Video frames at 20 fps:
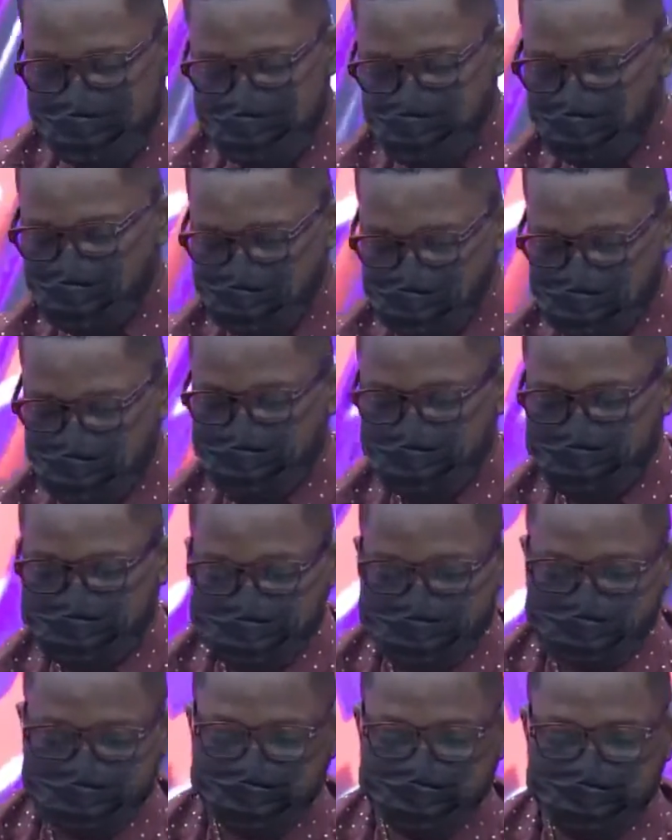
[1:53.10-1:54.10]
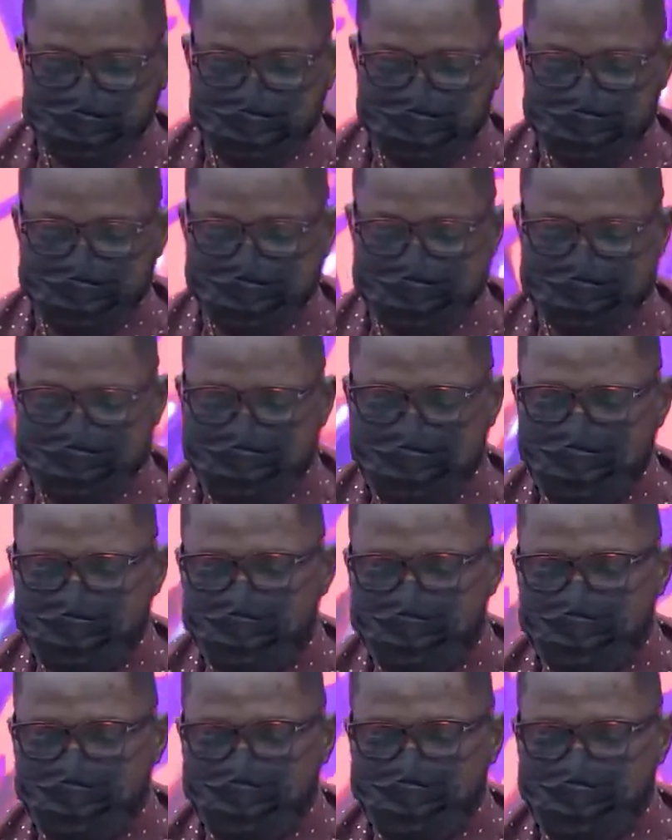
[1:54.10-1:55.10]
will do. Now,
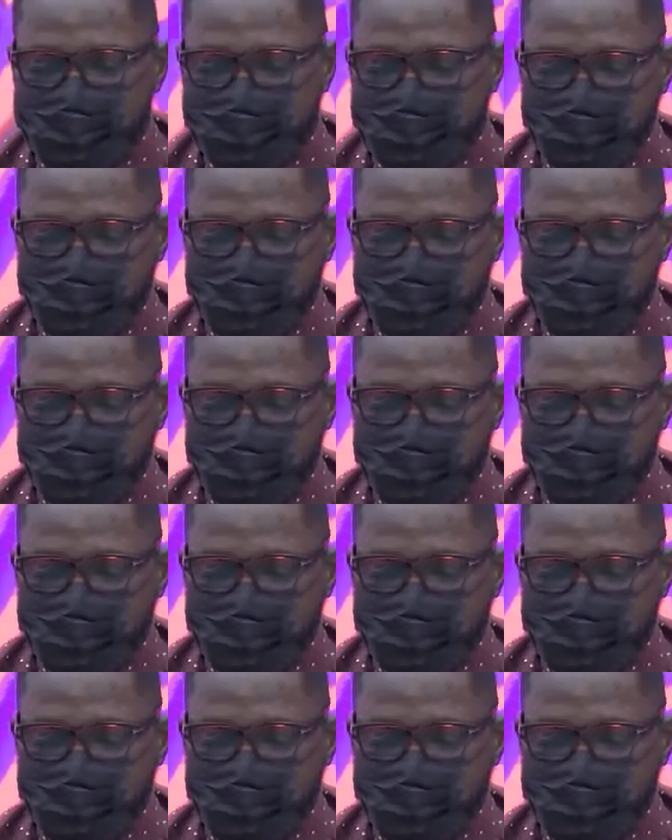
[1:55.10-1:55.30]
I